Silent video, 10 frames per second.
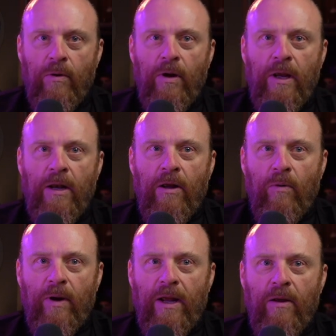you
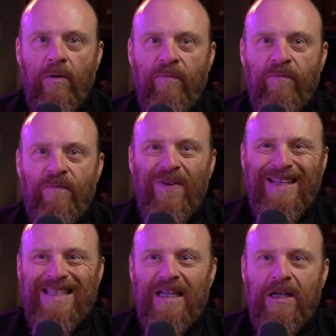know,
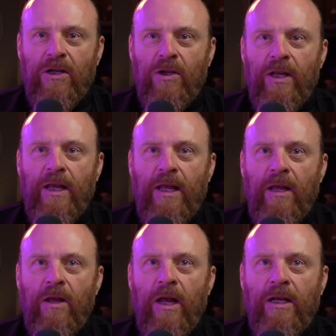physically
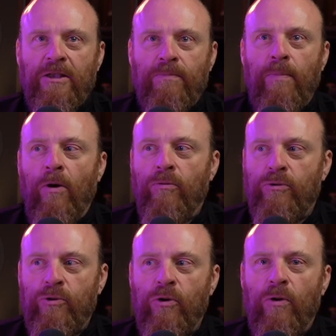
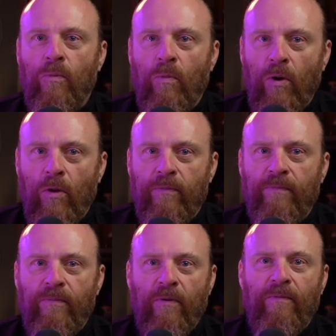exposed to the world
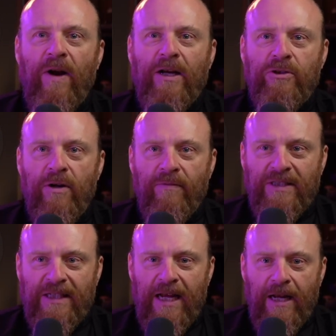for a fraction of a
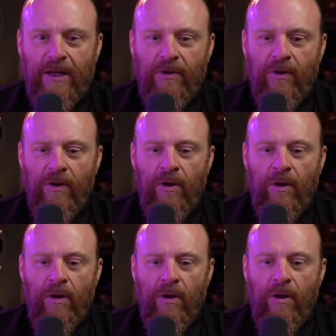second
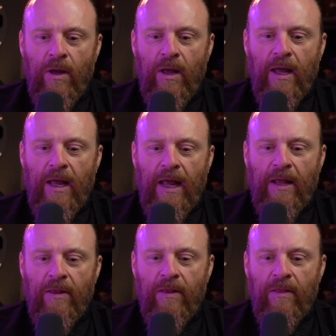
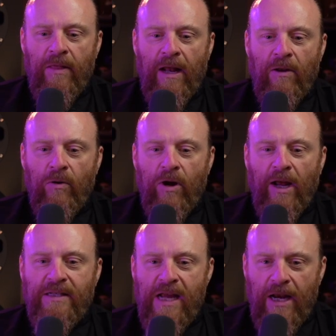and they look
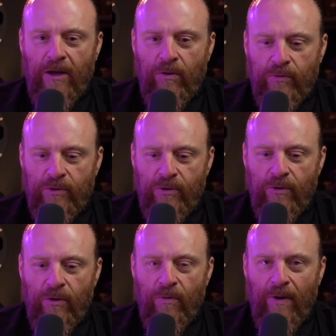identical to
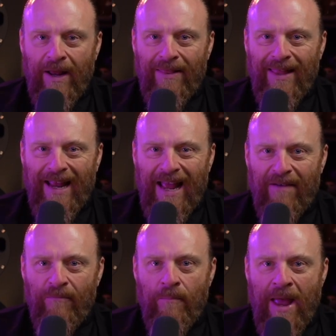you and they
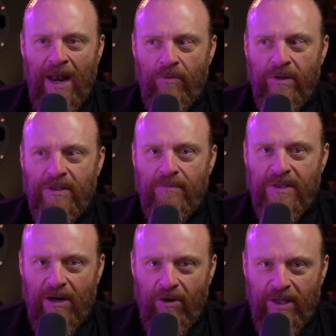have mannerisms
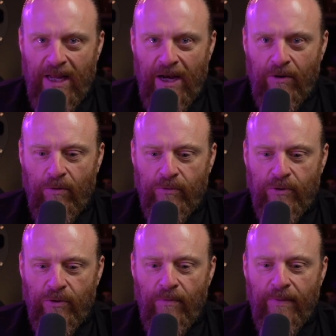that are identical
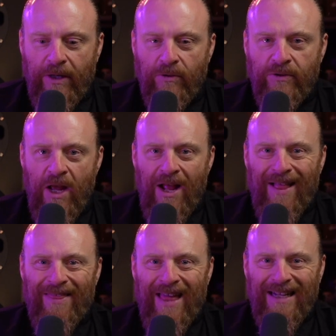to you because
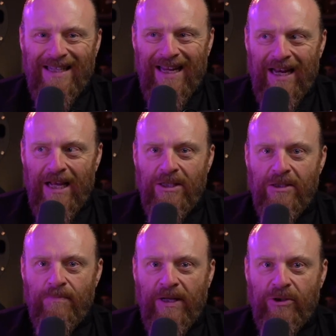that DNA
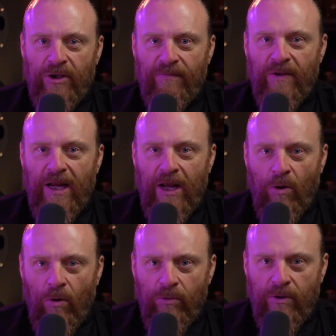is being shifting and
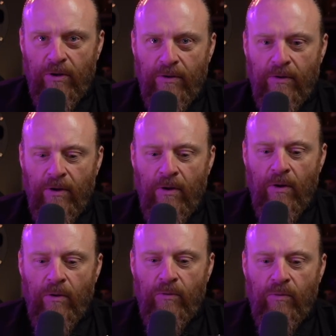altered
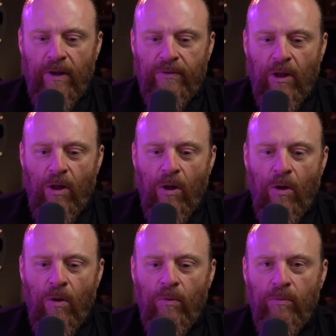throughout the
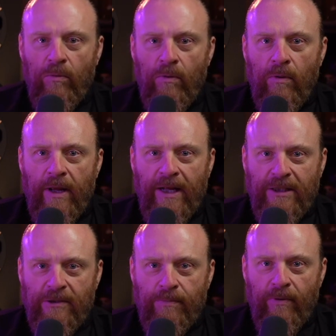whole
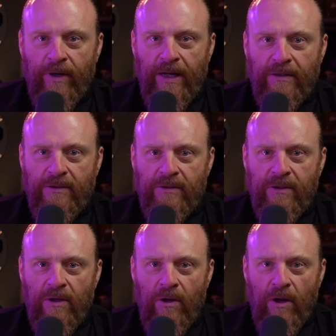experience.
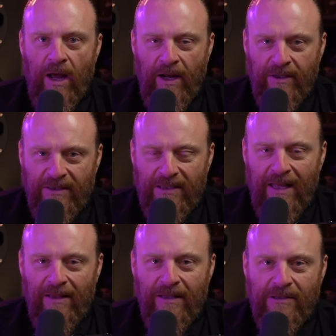
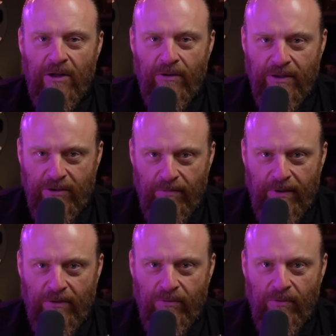Understand this, know this to
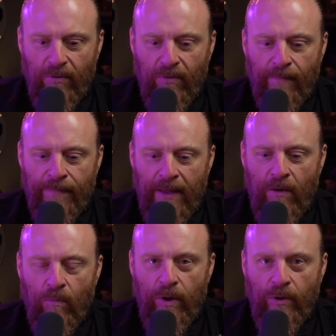be true.
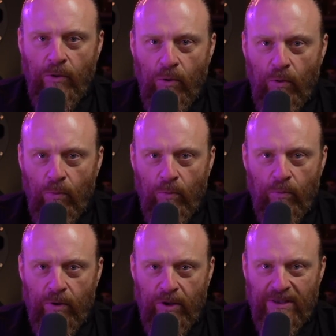When you
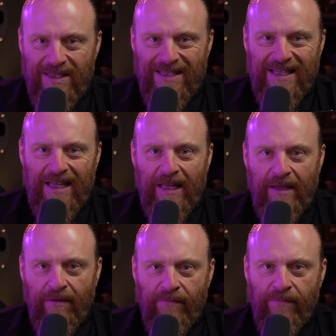
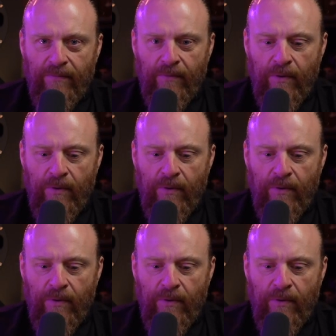conceive